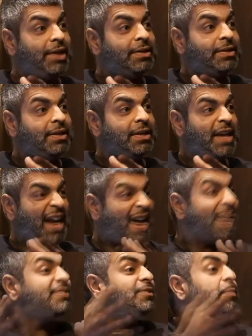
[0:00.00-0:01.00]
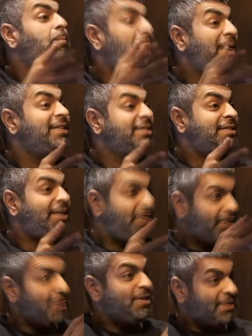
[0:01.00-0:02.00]
brand as a
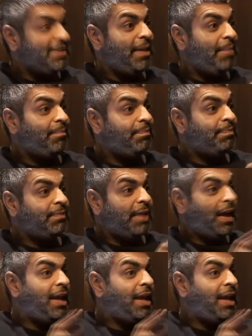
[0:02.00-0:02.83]
competitor to them.